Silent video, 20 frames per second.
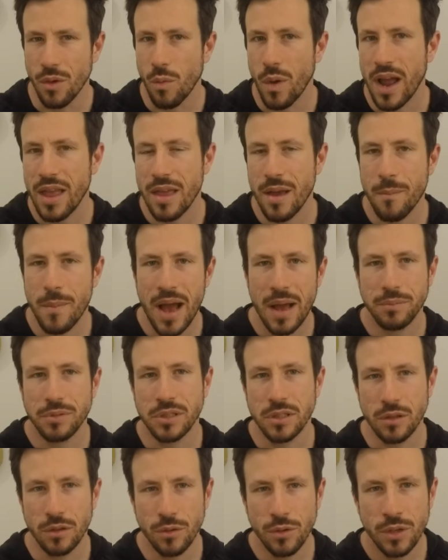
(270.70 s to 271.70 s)
the way that
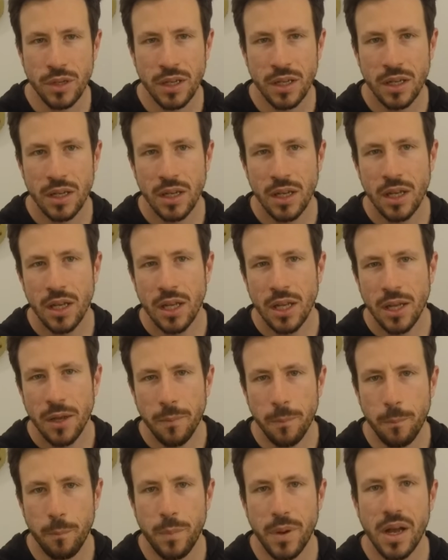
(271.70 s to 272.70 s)
maps look.
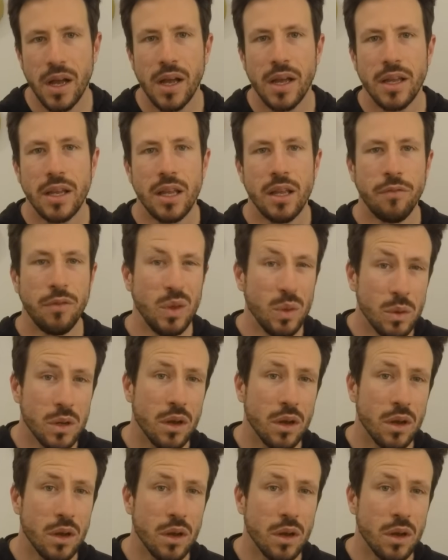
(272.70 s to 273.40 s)
But if you were